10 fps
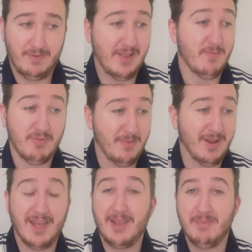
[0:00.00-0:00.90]
in the
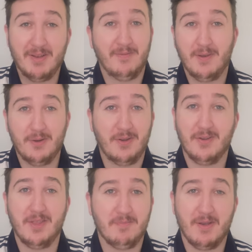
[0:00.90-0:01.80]
Premier League,
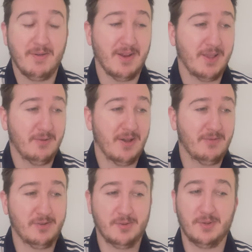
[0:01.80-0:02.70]
midfielder in the Premier League,
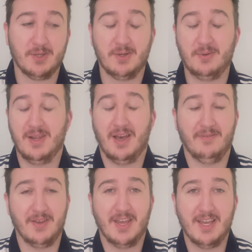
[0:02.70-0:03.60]
whatever you want to call it. I
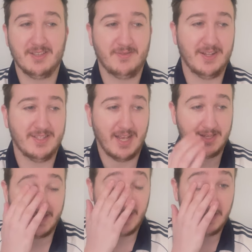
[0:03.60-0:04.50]
think he is
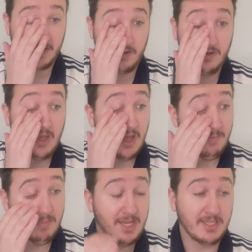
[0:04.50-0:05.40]
fantastic. And, you know,
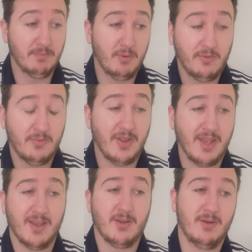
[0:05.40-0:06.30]
amazing ball from
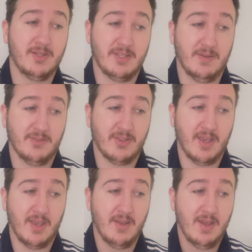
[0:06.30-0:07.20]
Dejan
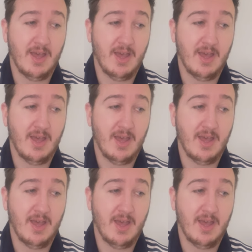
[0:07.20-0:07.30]
Kulusevski.